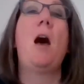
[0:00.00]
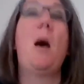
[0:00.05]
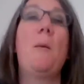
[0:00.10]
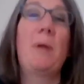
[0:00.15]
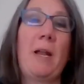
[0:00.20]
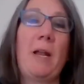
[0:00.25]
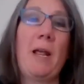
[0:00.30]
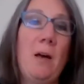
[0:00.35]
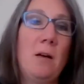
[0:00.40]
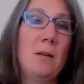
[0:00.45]

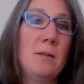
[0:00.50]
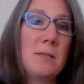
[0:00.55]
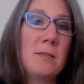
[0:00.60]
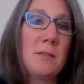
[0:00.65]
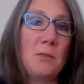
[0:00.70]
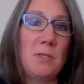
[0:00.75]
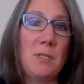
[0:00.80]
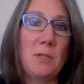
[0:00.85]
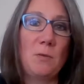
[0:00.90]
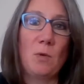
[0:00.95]
But I
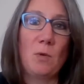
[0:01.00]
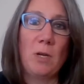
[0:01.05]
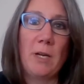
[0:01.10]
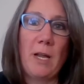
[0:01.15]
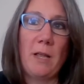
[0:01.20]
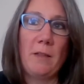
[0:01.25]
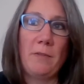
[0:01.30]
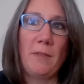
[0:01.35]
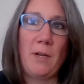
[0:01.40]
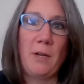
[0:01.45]
also did work
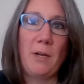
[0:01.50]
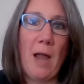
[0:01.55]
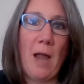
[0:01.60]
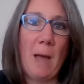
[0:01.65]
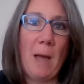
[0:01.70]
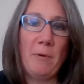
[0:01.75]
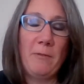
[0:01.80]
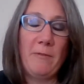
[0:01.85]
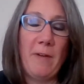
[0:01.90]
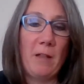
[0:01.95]
at their
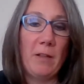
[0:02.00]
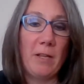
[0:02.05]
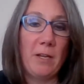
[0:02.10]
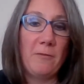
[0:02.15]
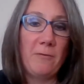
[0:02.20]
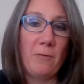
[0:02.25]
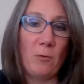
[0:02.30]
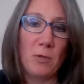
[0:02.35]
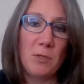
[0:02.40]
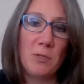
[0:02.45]
Apple Valley
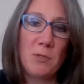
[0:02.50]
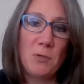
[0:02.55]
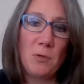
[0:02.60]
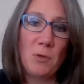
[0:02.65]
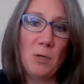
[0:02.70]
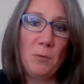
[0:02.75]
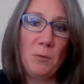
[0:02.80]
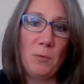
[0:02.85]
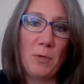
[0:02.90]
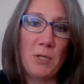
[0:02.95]
Ford
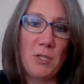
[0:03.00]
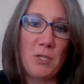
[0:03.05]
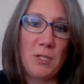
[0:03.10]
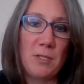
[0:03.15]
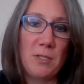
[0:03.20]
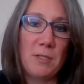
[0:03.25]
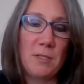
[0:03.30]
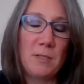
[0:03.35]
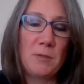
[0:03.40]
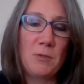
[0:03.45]
store, which
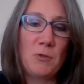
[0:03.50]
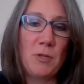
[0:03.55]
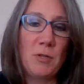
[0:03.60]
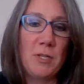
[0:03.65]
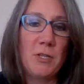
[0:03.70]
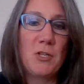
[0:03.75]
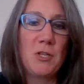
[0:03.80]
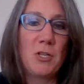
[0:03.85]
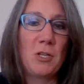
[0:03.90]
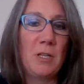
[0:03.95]
has
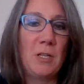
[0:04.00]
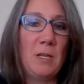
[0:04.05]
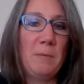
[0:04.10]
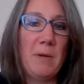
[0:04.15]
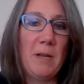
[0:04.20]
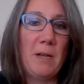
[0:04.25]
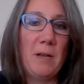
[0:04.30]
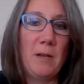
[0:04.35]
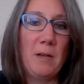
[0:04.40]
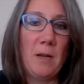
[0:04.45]
traditionally
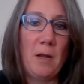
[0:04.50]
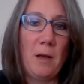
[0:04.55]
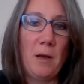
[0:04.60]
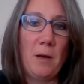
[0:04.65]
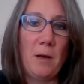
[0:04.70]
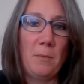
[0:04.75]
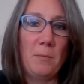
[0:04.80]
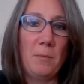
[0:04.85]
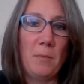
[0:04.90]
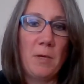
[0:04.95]
been
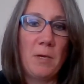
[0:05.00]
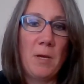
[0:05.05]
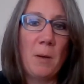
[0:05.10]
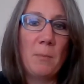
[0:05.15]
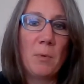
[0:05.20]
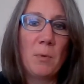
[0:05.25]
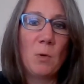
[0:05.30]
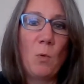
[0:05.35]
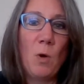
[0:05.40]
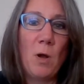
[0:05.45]
a
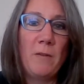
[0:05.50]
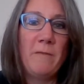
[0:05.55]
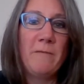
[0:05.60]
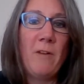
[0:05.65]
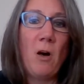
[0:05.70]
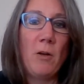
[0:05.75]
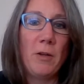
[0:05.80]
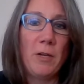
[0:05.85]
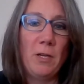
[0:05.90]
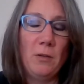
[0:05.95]
number one
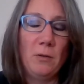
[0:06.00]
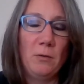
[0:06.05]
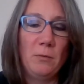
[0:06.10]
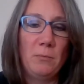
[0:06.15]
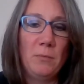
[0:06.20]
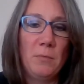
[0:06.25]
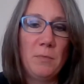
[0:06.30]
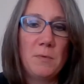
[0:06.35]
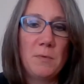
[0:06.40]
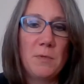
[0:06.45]

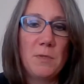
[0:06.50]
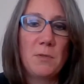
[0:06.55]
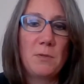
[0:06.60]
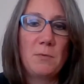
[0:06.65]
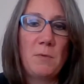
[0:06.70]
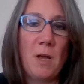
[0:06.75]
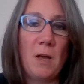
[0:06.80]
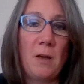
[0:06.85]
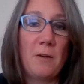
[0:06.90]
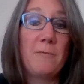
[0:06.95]
volume
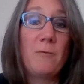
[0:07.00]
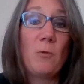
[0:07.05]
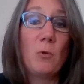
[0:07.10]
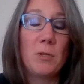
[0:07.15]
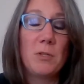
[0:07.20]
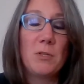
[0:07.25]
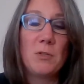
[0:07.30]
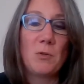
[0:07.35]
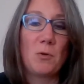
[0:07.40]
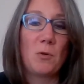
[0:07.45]

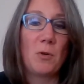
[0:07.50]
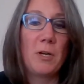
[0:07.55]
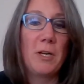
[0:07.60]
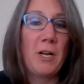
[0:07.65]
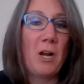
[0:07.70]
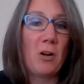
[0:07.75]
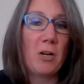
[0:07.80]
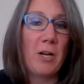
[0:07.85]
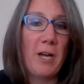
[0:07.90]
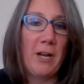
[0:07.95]
Ford store in
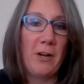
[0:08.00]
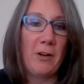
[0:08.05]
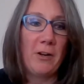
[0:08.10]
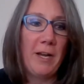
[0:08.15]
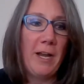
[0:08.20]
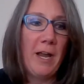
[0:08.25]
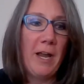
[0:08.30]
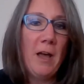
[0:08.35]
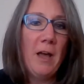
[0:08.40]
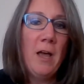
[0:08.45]
our
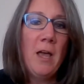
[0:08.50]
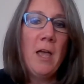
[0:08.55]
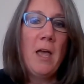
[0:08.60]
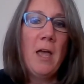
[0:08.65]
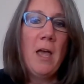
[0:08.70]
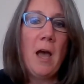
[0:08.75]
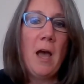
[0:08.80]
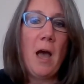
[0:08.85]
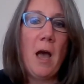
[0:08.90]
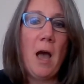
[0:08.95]
area,
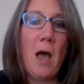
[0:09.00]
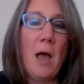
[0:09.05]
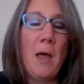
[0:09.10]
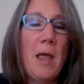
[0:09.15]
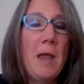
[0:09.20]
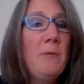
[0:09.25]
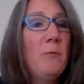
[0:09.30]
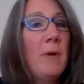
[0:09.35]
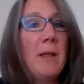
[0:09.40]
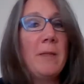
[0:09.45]

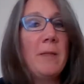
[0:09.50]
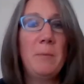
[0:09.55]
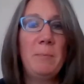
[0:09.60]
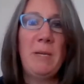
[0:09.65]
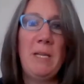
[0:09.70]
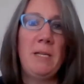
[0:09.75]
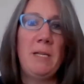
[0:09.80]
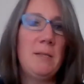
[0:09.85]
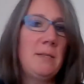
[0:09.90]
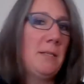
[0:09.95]
and ran the
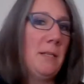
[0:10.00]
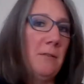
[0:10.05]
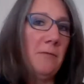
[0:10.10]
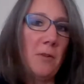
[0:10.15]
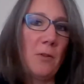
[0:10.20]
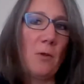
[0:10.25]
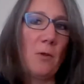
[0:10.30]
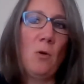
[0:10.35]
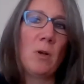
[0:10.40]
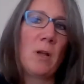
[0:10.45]
BDC
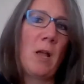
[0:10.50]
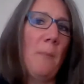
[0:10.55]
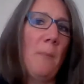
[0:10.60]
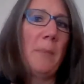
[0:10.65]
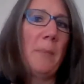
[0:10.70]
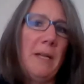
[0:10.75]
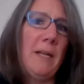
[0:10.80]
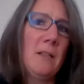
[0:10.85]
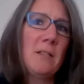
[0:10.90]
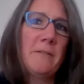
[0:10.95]
for the whole
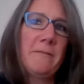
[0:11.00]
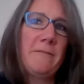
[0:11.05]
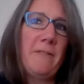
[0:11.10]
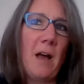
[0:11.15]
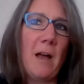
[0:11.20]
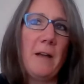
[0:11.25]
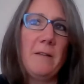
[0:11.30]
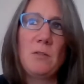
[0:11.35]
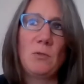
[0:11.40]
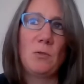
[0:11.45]
company. It's a
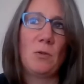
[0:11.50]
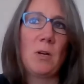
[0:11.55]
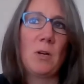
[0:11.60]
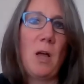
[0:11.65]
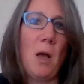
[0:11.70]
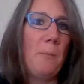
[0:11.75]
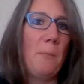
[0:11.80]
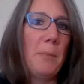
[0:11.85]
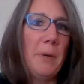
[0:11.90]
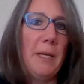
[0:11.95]
5-store
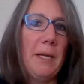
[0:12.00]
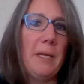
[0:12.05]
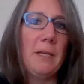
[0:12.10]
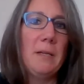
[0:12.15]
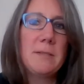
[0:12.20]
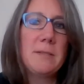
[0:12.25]
company.